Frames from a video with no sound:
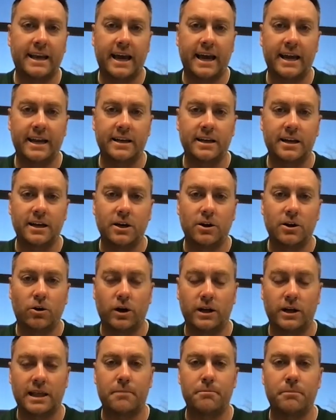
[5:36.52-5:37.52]
end
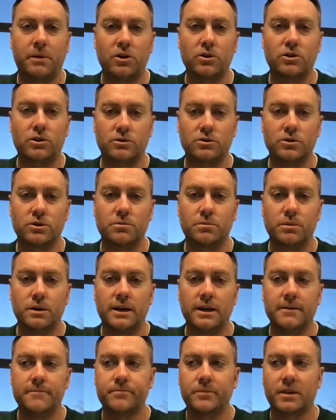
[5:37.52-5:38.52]
or in that middle group
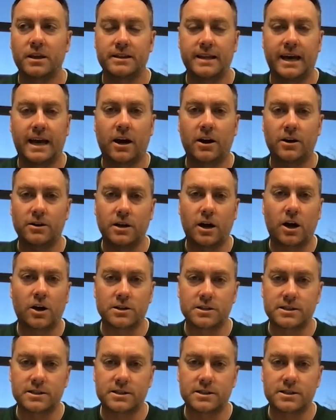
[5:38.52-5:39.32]
that aren't aren't